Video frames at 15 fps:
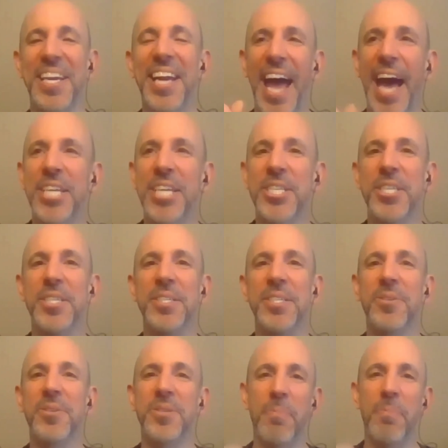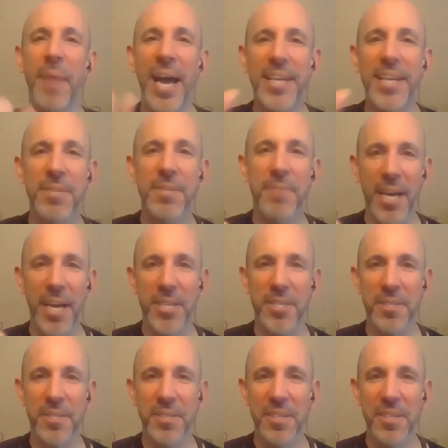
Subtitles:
Action, there's massive action,